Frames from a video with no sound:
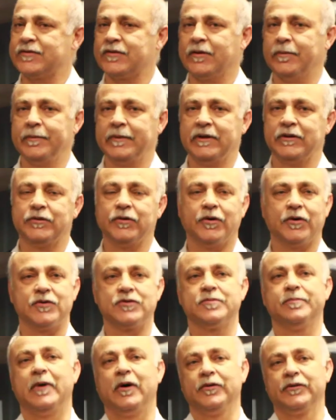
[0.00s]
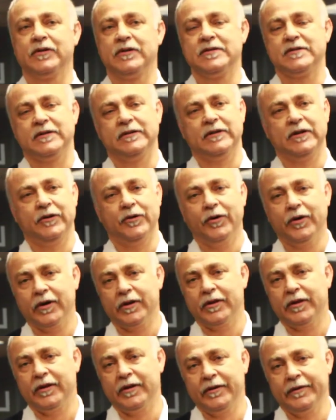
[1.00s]
from the Taurus Mountains in the north,
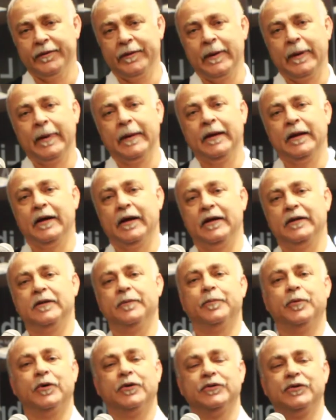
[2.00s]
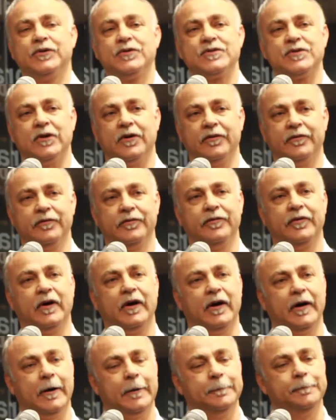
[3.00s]
at the borders of
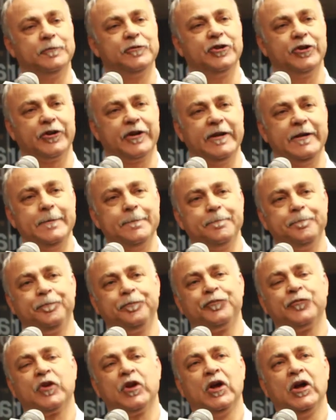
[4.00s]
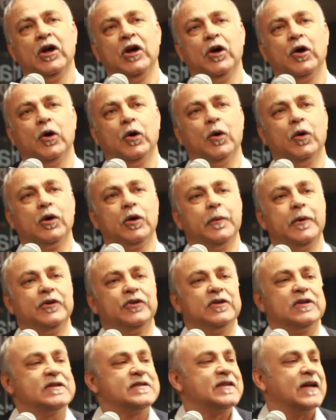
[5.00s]
uh, Turkey, all the way
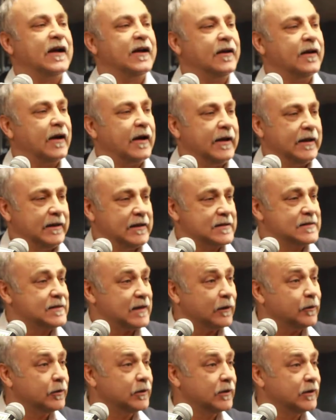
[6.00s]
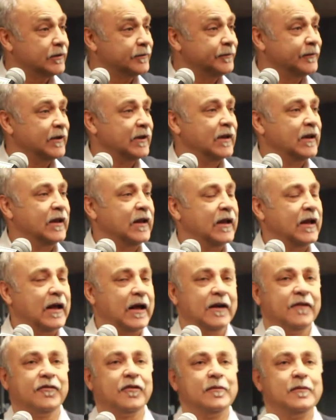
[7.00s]
to the Sinai in the south,
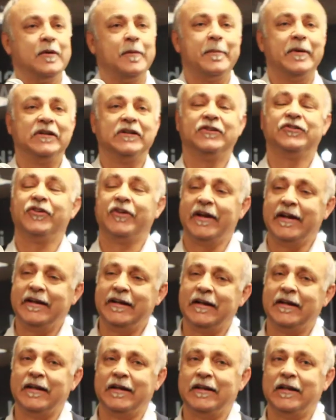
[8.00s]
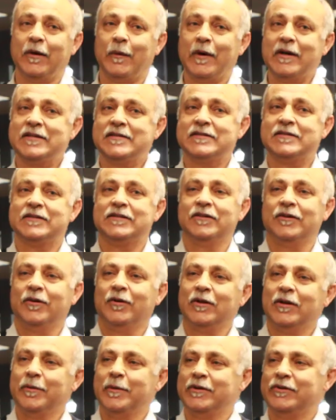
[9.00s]
and from the Mediterranean in the west,
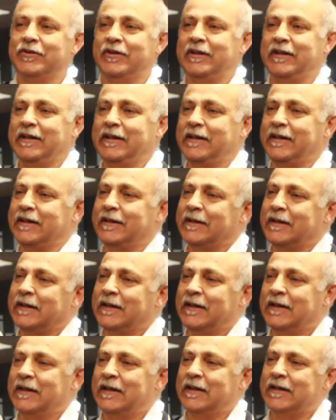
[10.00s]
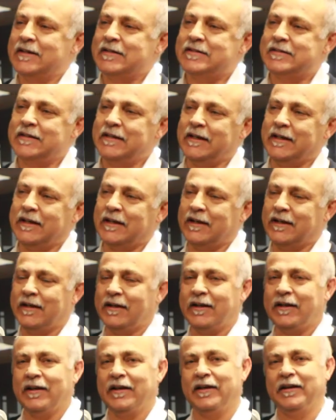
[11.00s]
all the way to the
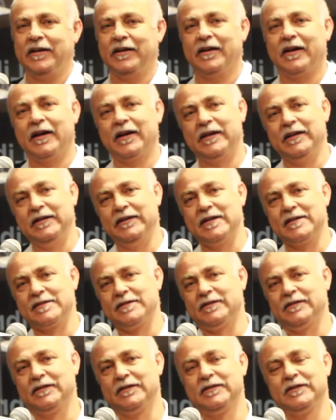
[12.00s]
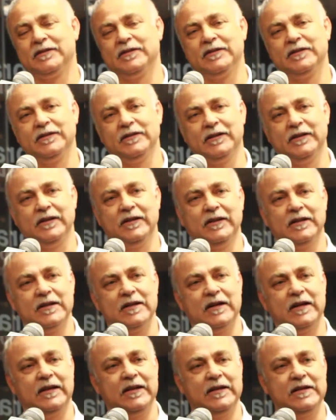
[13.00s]
Syrian Iraqi desert in
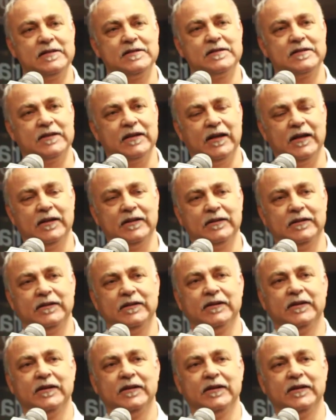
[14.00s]
the east and